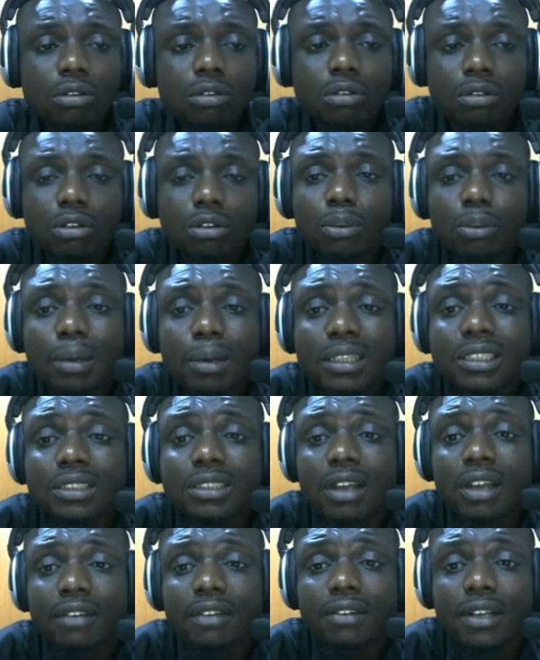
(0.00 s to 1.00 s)
automatic
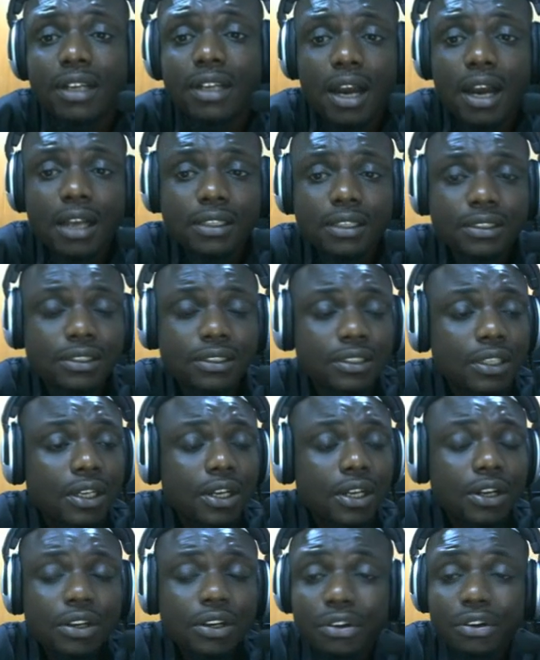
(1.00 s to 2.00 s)
driving cars,
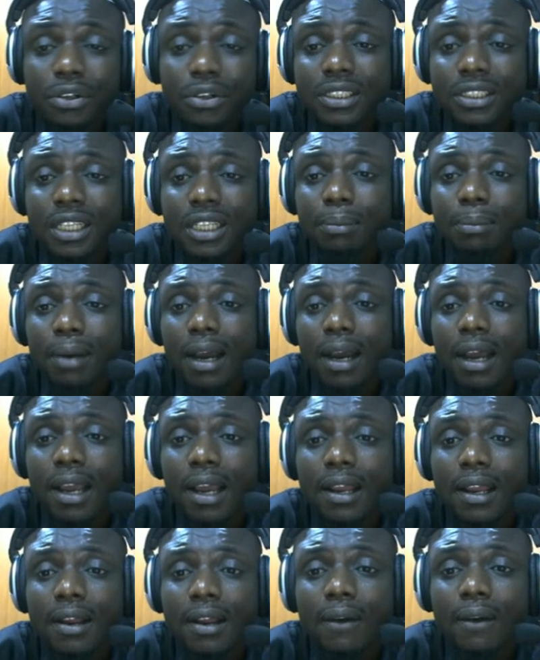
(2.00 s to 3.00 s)
created
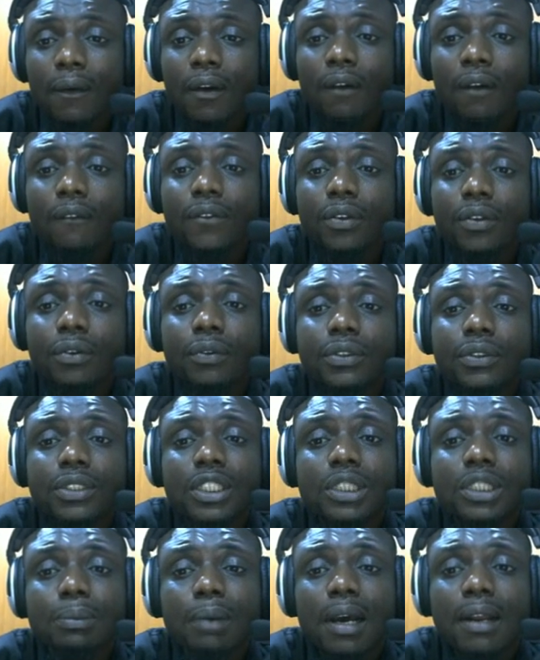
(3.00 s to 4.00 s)
by one of the richest
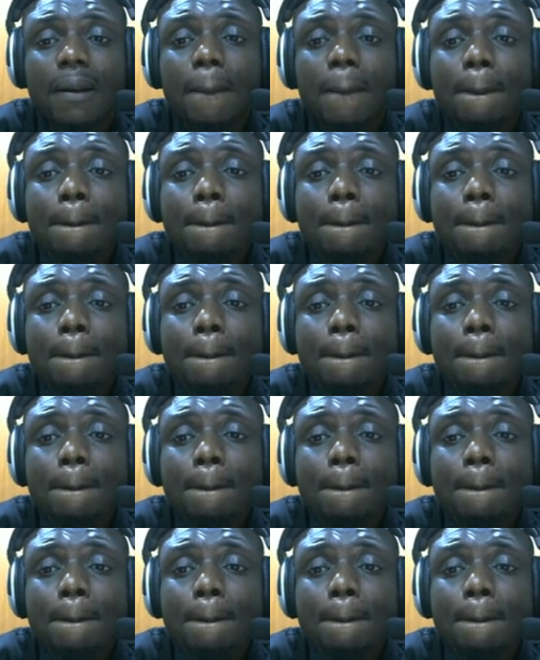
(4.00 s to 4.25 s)
man,